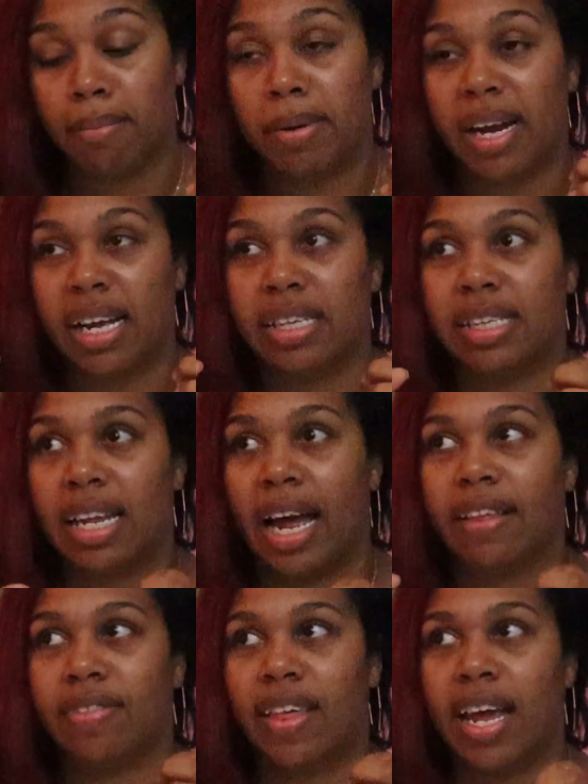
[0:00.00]
But it's
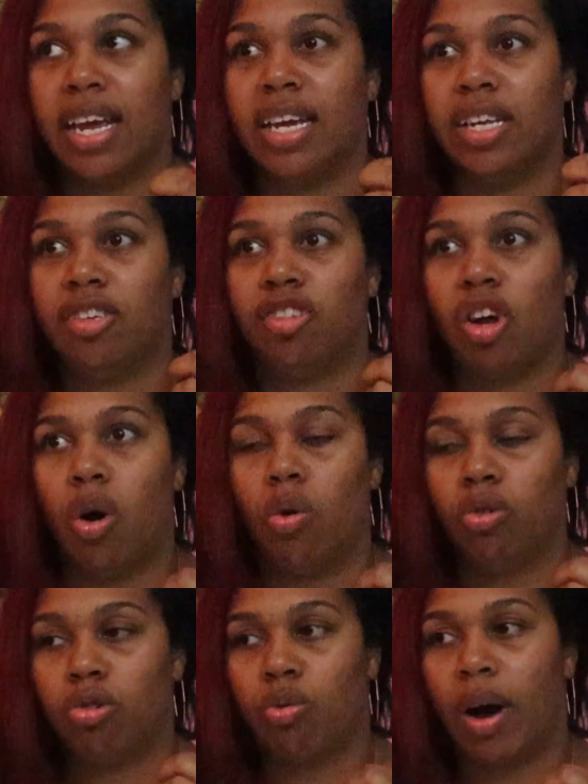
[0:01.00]
like they
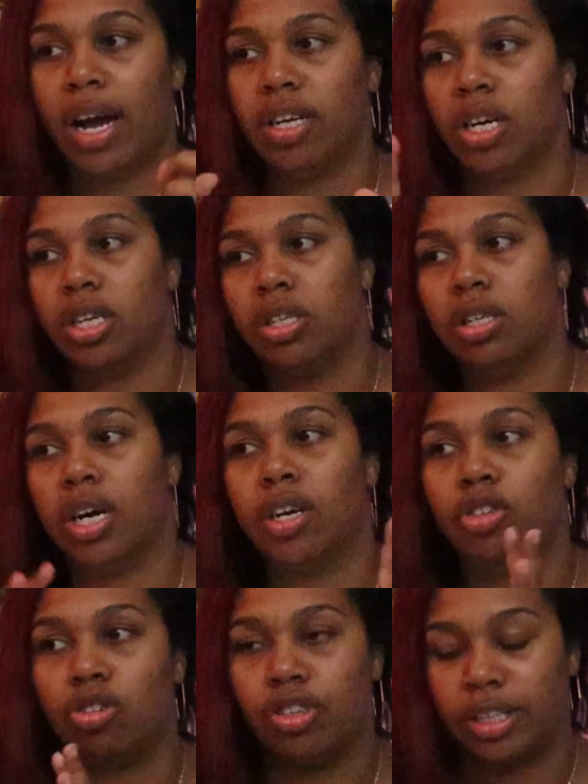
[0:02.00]
don't quite
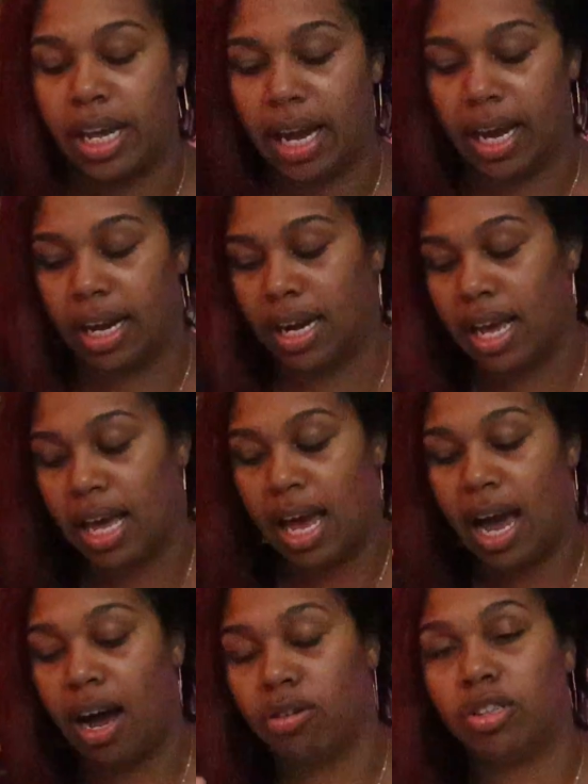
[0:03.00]
understand
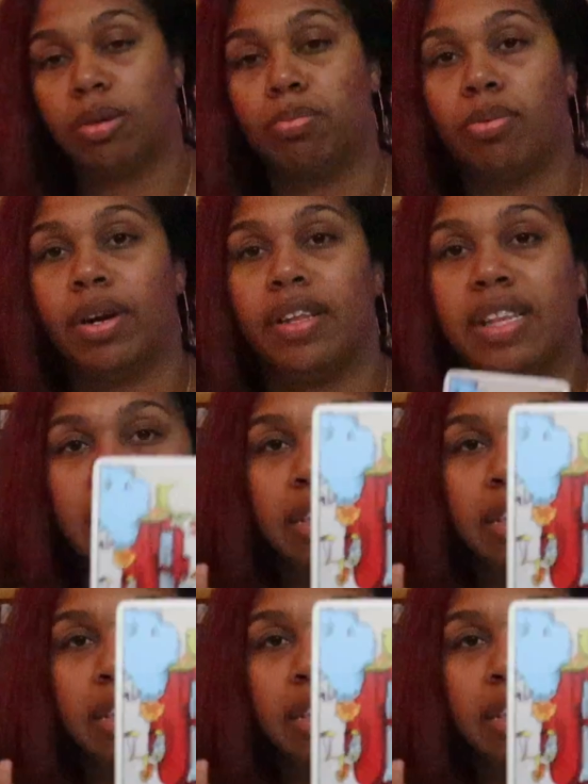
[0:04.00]
how to bring